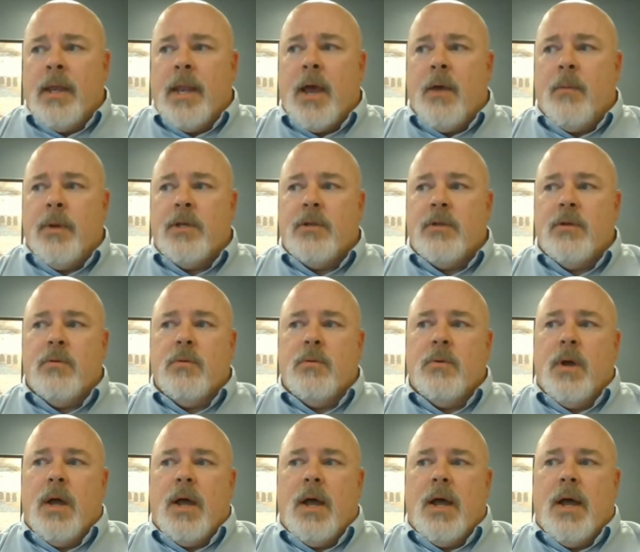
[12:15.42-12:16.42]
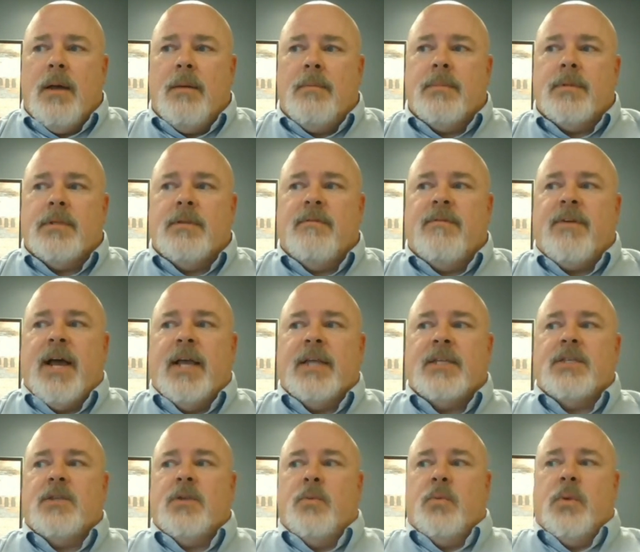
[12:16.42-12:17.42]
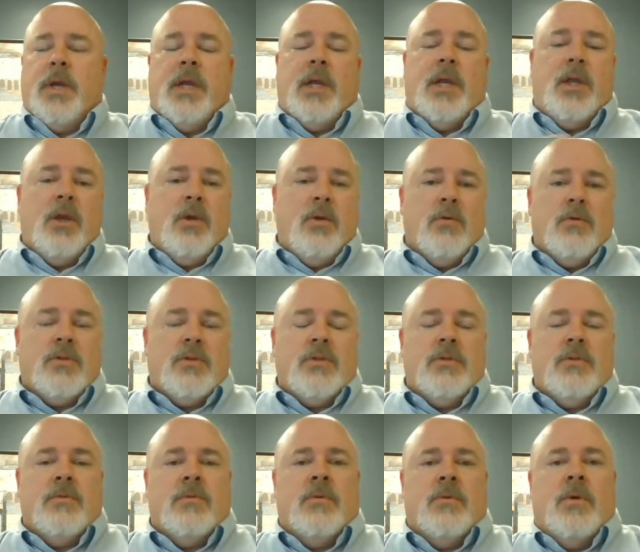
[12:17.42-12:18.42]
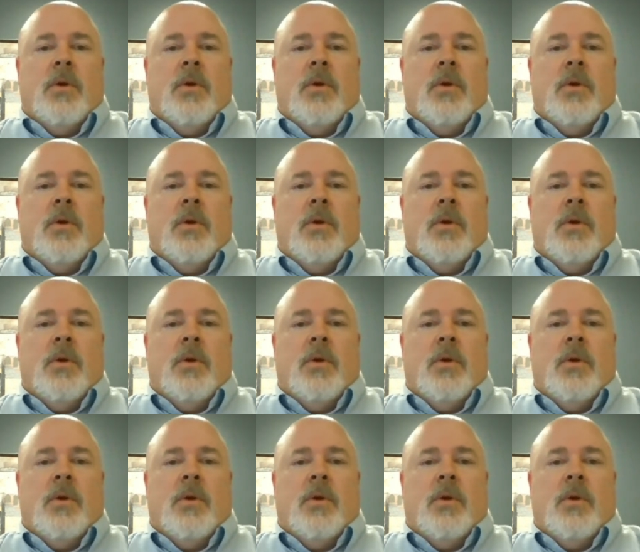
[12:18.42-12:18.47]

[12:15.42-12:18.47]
Now we do device reuse,